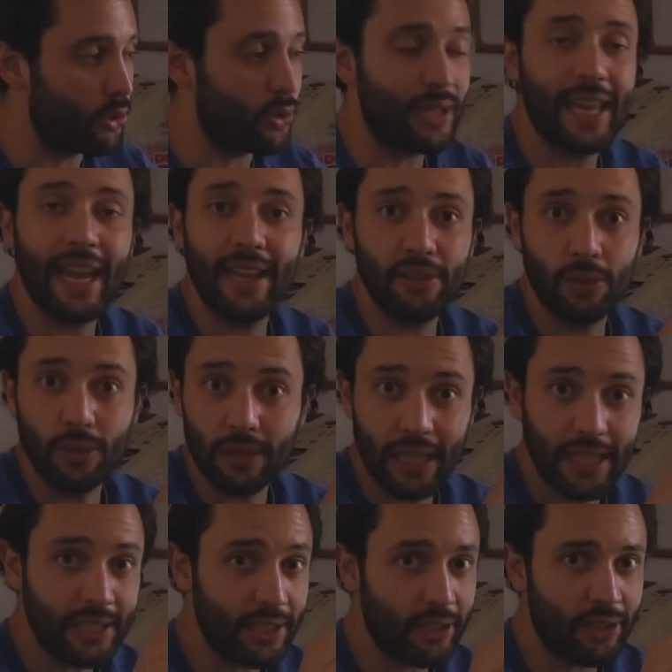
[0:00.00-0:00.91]
You can't do
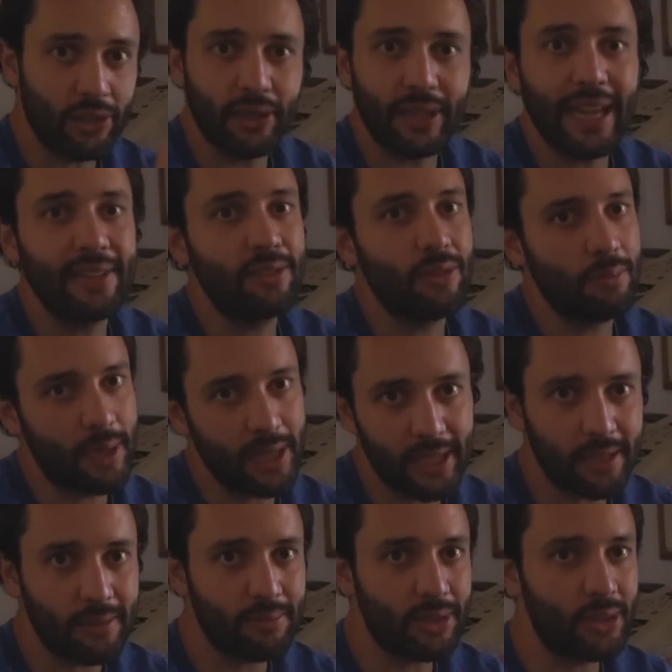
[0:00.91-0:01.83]
linear, you can't do
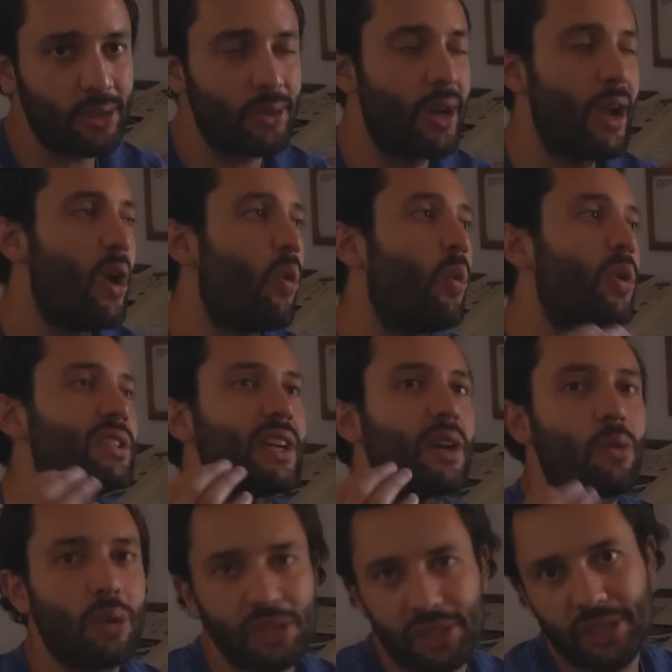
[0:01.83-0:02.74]
medium view, which I
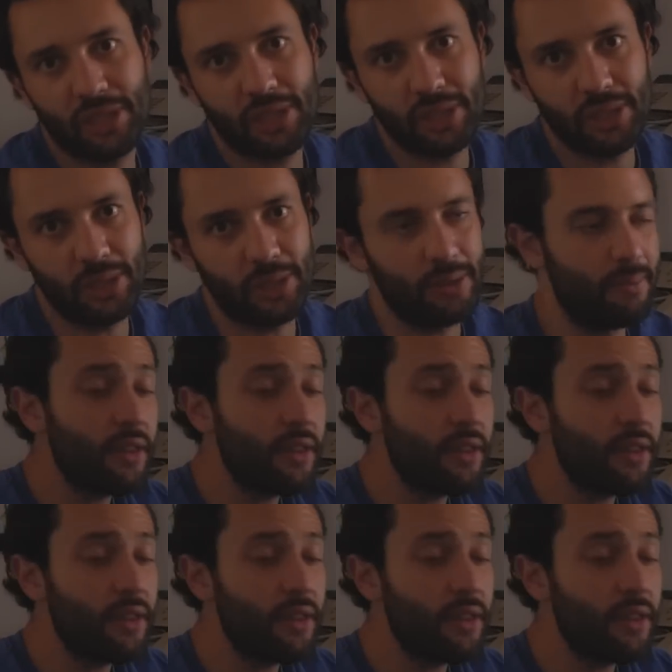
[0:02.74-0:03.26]
wish you could do.